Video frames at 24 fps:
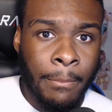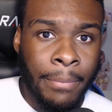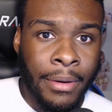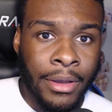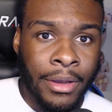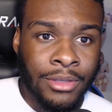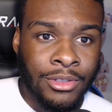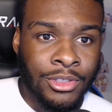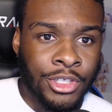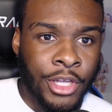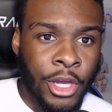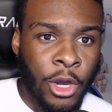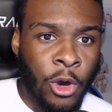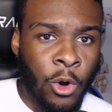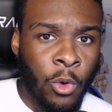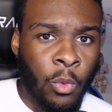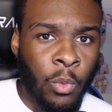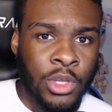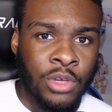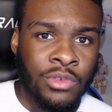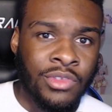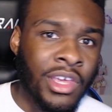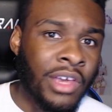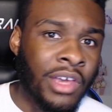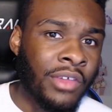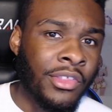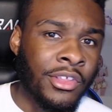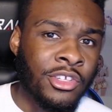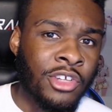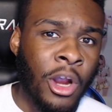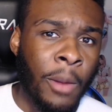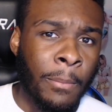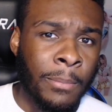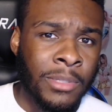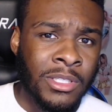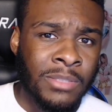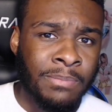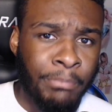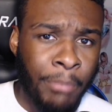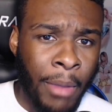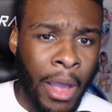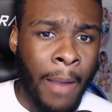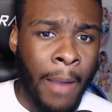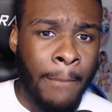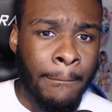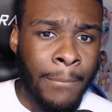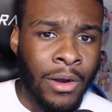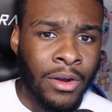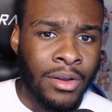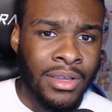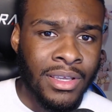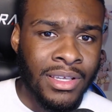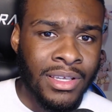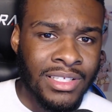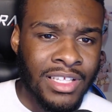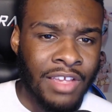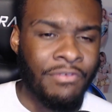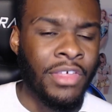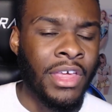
But, you know, when you think of the term spot monkeys,